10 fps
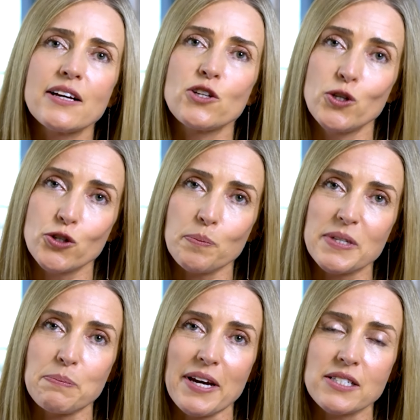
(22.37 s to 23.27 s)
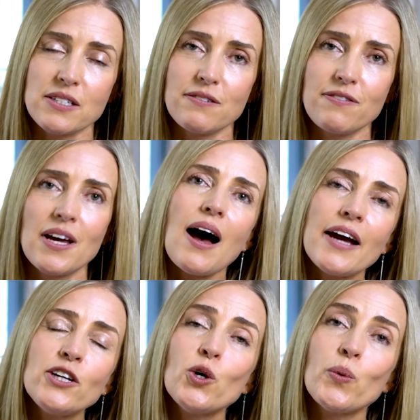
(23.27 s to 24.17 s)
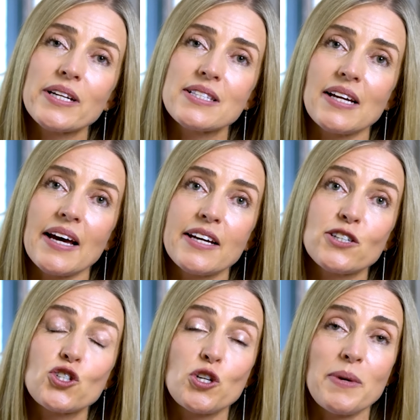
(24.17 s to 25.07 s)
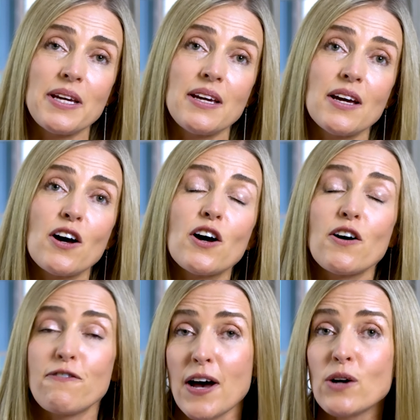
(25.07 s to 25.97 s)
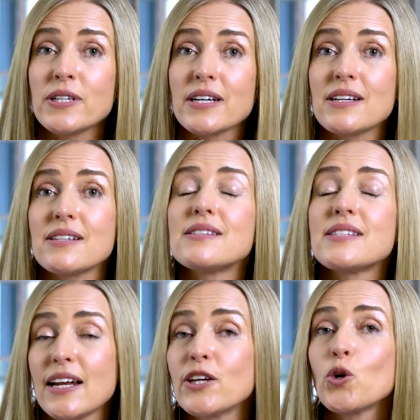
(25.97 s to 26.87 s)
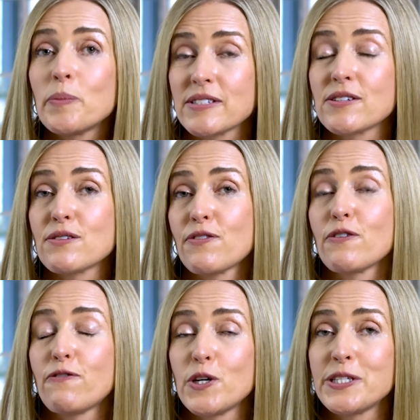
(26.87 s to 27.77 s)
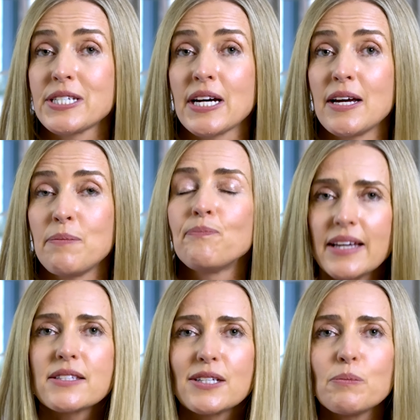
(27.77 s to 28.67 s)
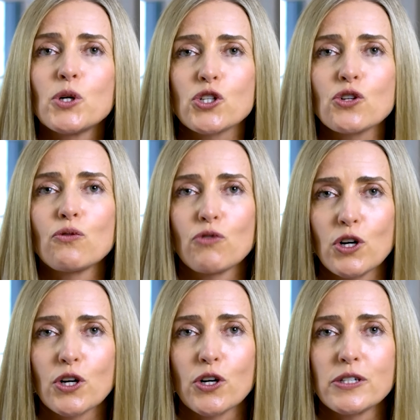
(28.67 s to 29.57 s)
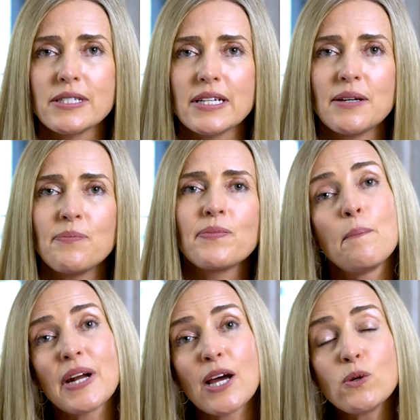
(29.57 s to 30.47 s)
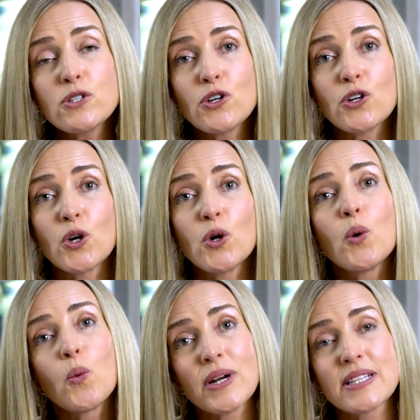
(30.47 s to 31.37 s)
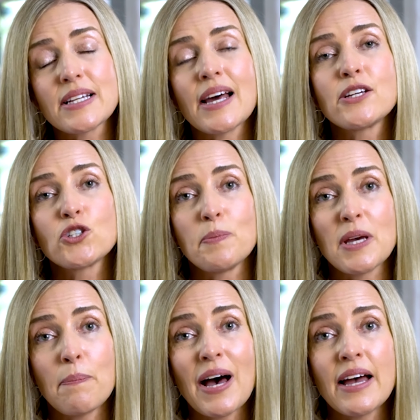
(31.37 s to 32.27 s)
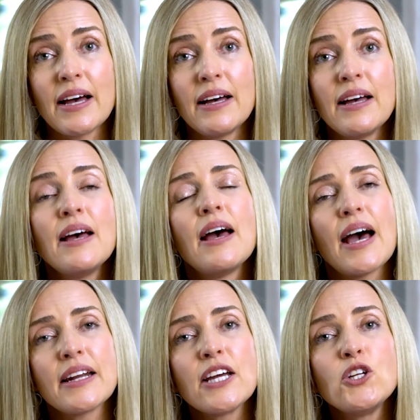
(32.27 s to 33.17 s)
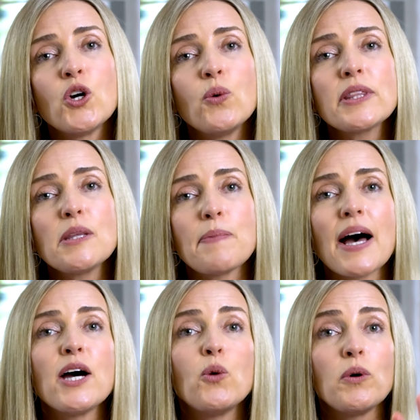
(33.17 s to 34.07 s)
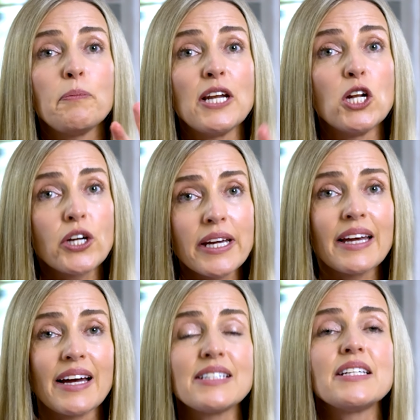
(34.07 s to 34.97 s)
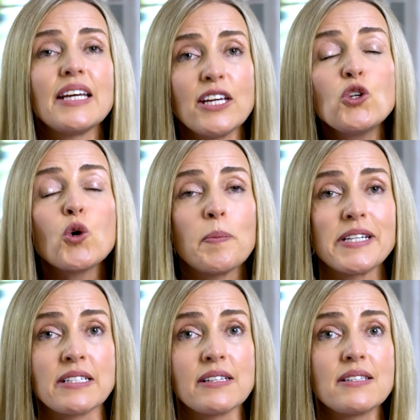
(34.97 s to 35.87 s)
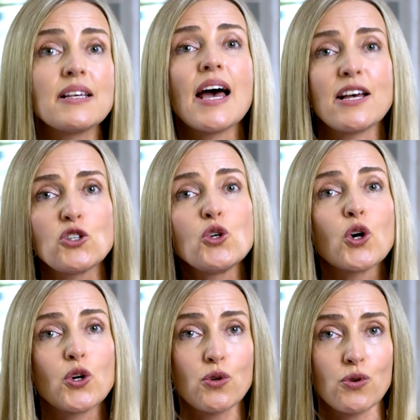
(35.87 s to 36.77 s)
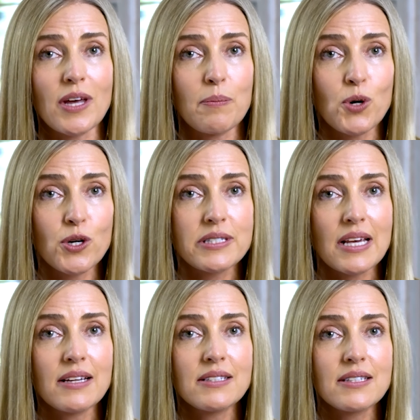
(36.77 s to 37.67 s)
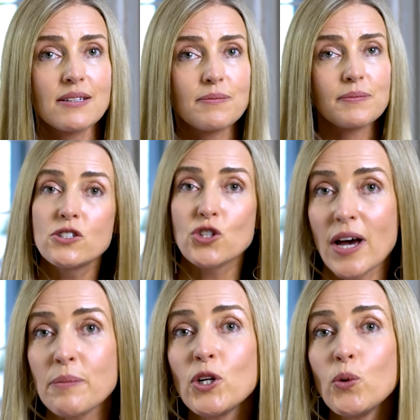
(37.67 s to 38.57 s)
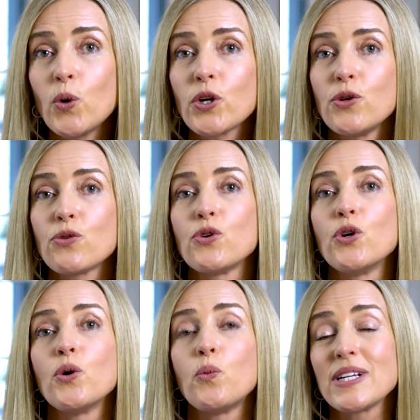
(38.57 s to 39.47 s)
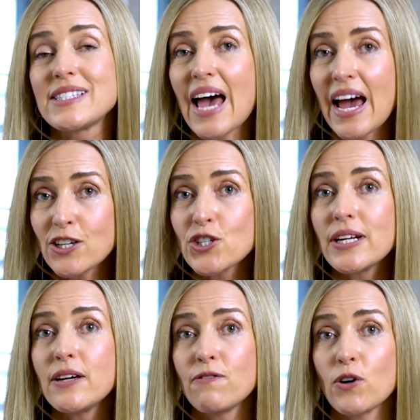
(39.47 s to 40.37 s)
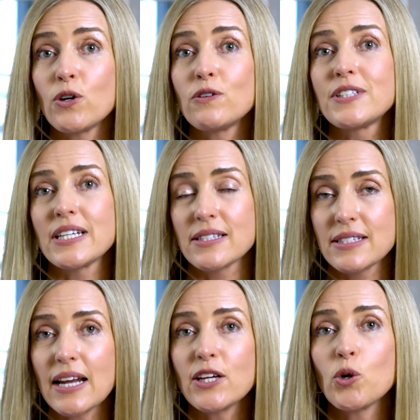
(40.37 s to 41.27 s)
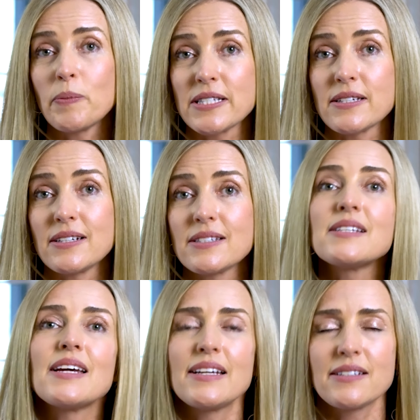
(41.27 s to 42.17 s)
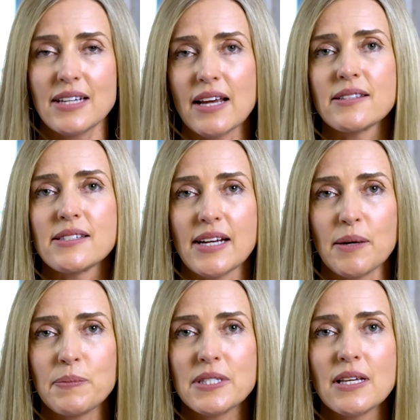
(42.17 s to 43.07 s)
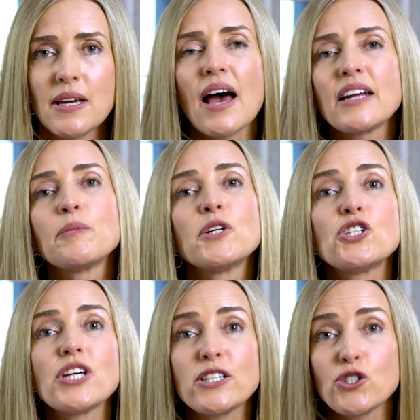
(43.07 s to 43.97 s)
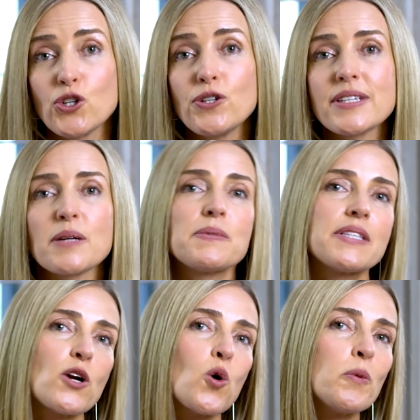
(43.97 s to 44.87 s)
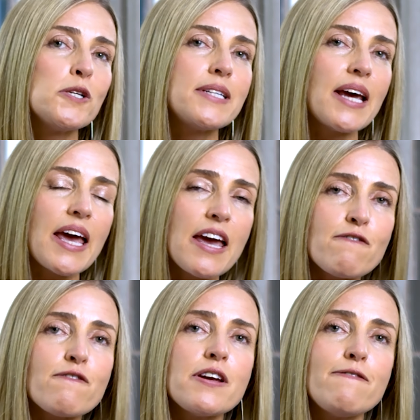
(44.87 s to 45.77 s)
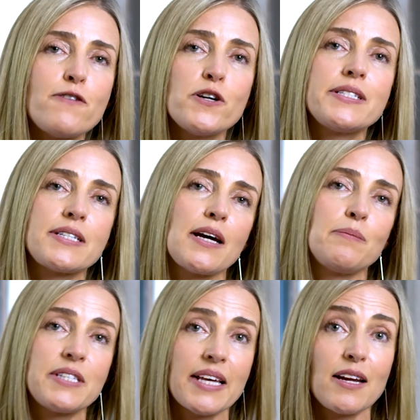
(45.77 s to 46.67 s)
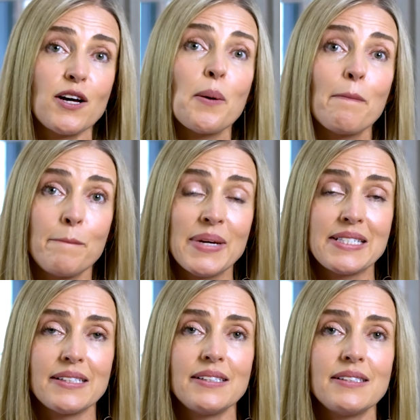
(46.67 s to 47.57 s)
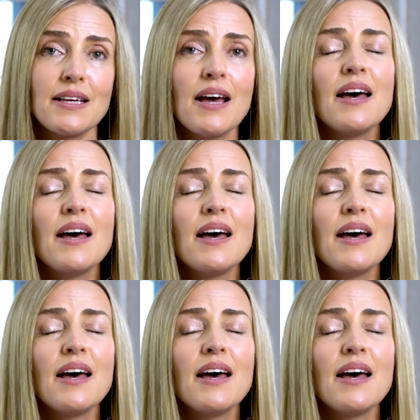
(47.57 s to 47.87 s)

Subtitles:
unusual perspective. I know what it's like to be a founder selling your business for the first time. It's an emotional roller coaster. But I also know what it's like to be a buyer, and I know what the buyer will be looking at in your business as you go through that process. So I'm going to walk you through what's actually involved in selling your business in 10 steps. And I'm going to share 2 tips that almost every first-time seller misses.